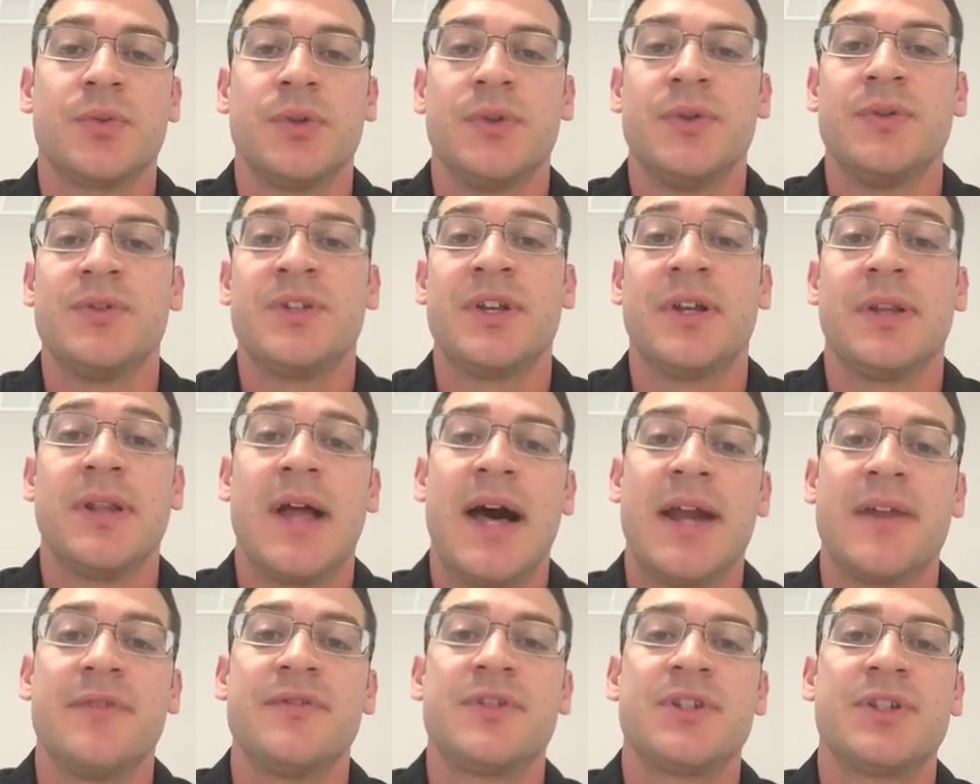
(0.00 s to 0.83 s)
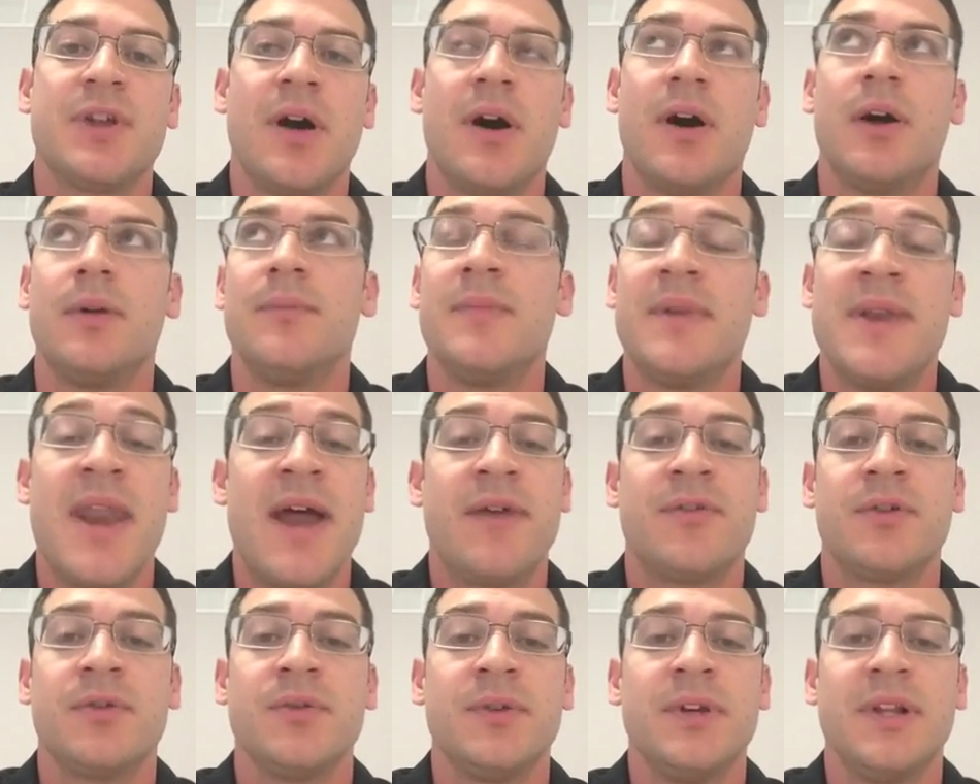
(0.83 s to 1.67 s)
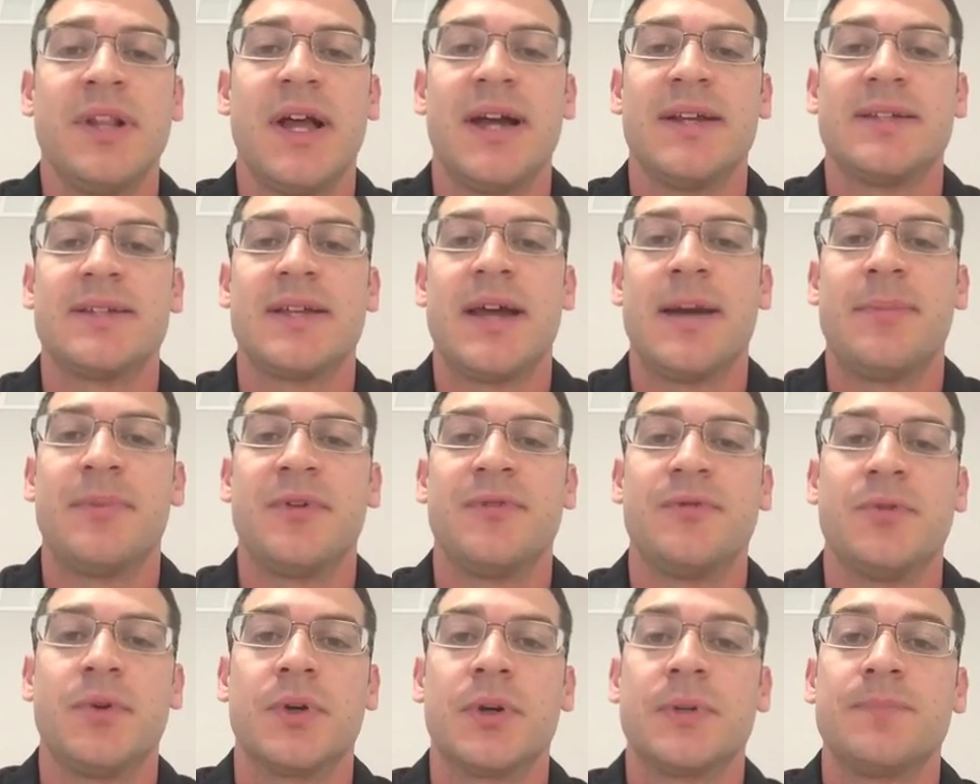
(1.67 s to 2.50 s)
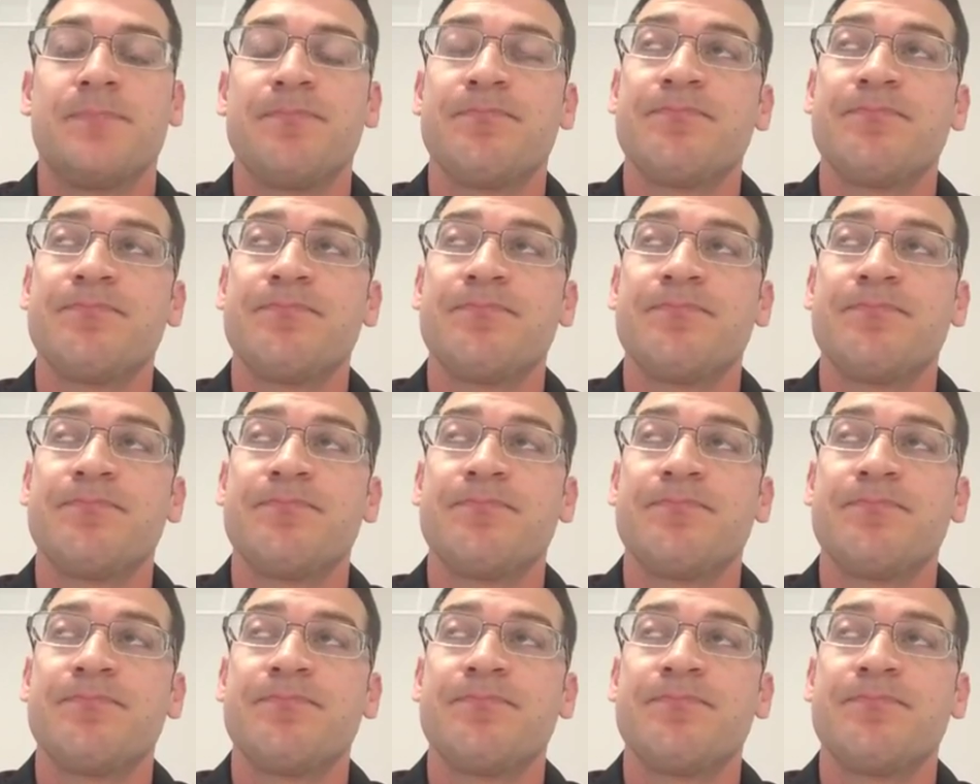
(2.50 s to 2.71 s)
We're losing a lot of salt. Never realized that before.